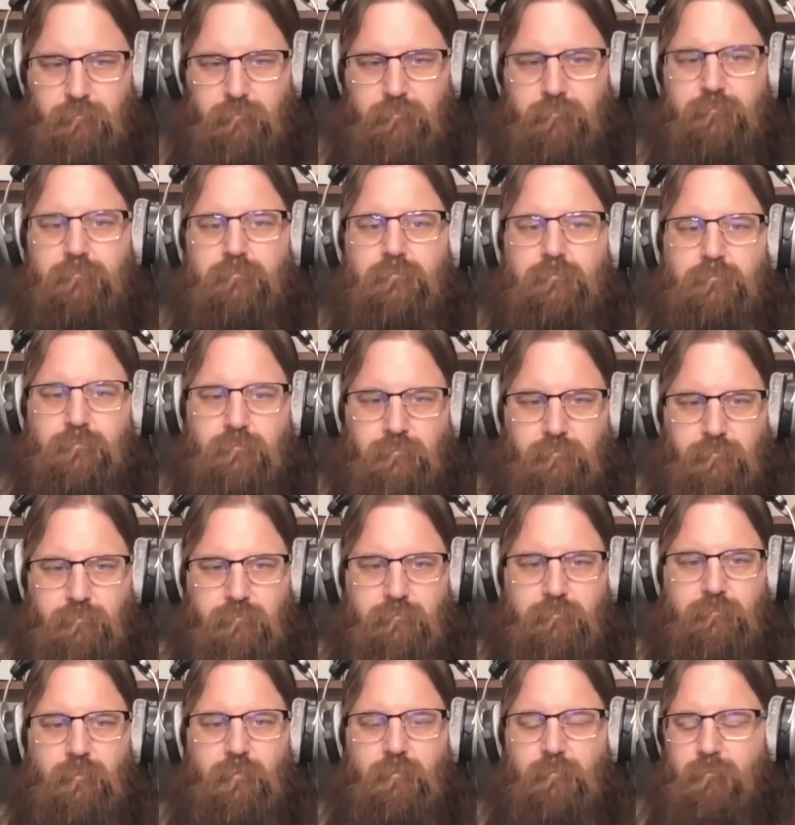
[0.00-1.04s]

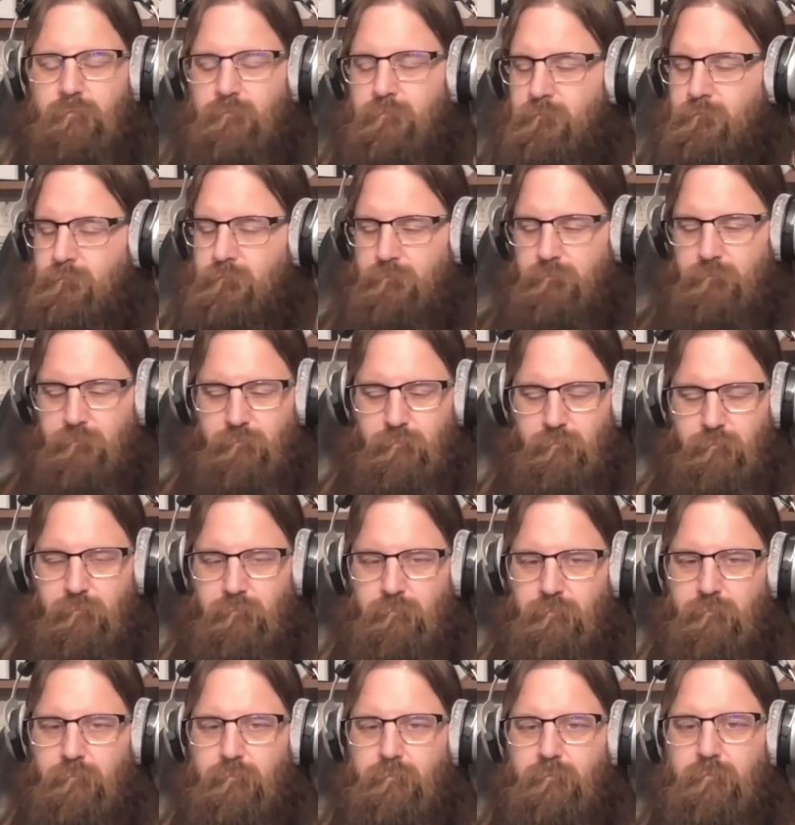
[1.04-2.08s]

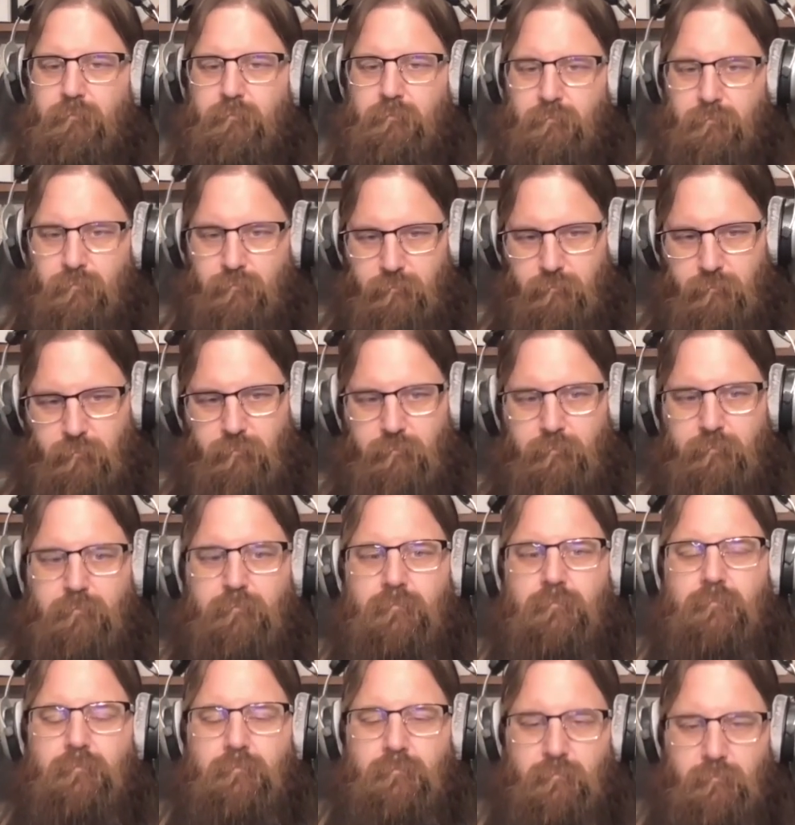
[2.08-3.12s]

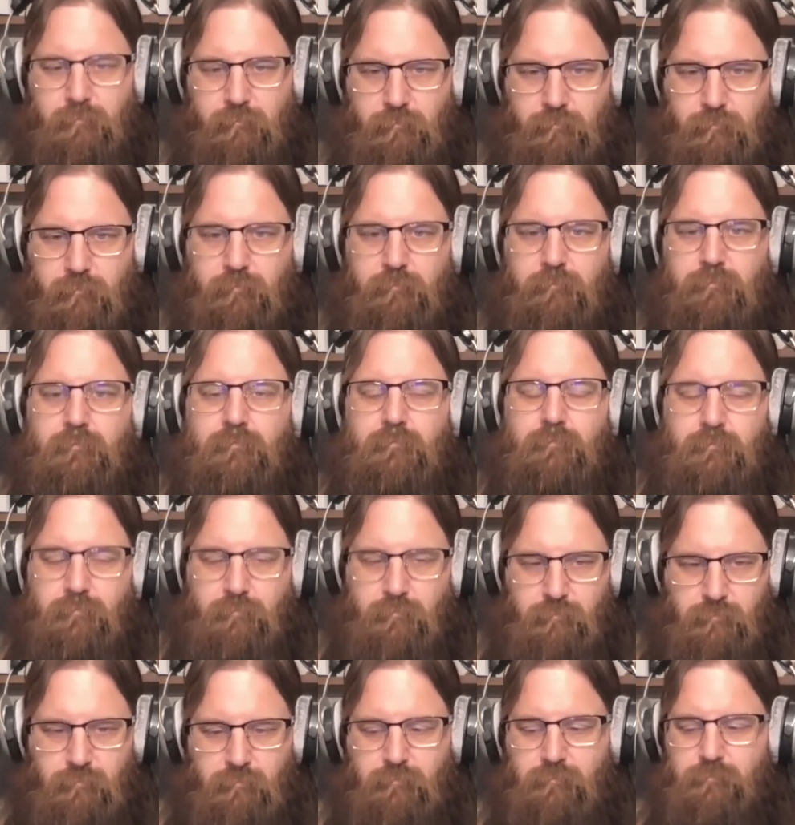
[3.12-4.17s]

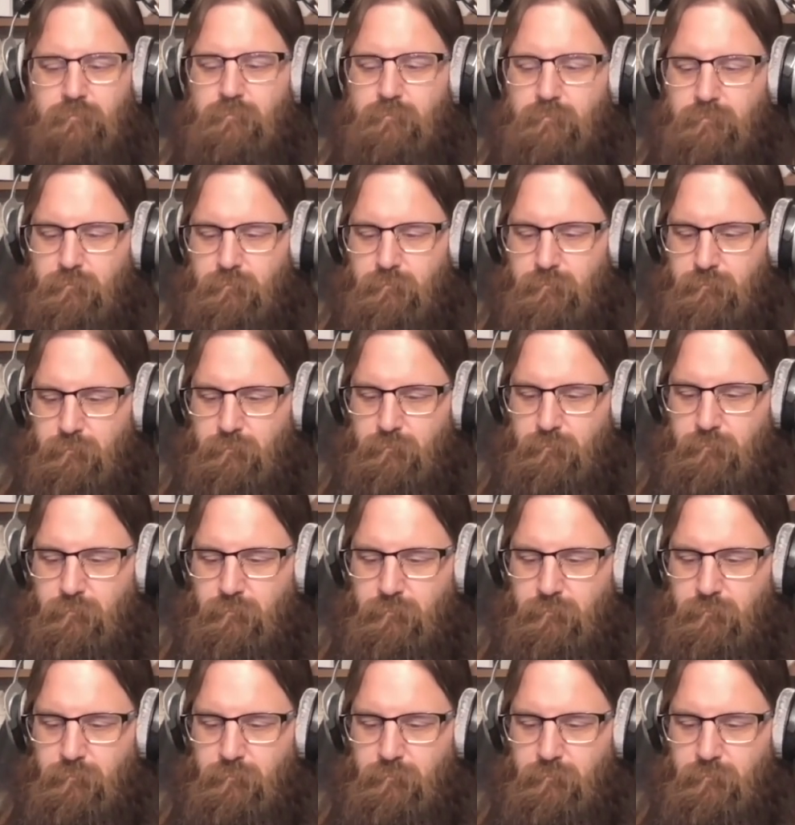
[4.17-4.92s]
(not speaking)